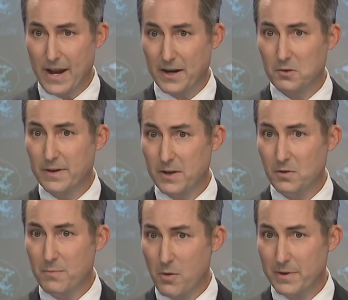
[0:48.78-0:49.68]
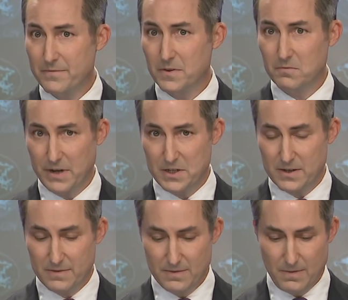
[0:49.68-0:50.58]
at a critical moment for the
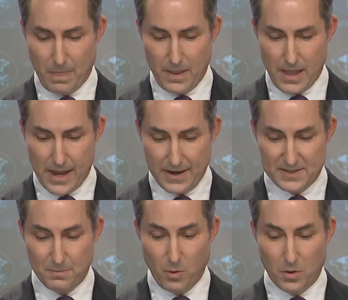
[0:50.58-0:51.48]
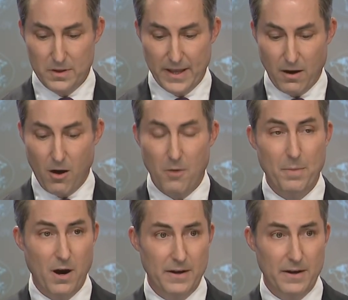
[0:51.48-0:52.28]
region. State Department spokesman Matthew